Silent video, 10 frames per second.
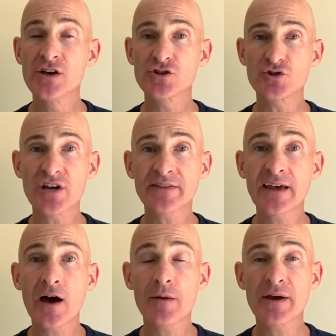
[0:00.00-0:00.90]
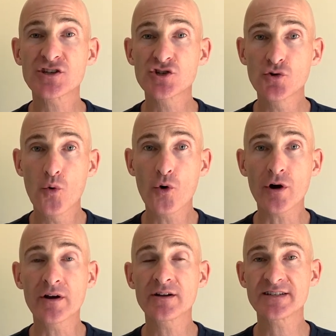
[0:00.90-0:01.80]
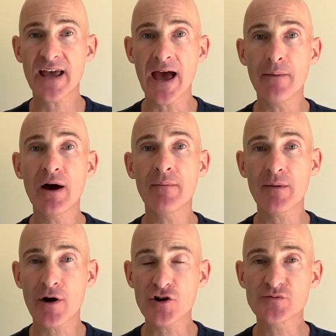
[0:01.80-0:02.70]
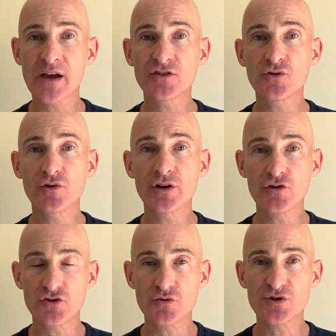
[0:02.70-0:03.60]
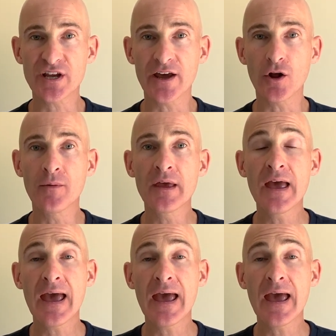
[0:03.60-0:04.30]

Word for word: So check that out on my store tab on my Mario's Math Tutoring YouTube channel.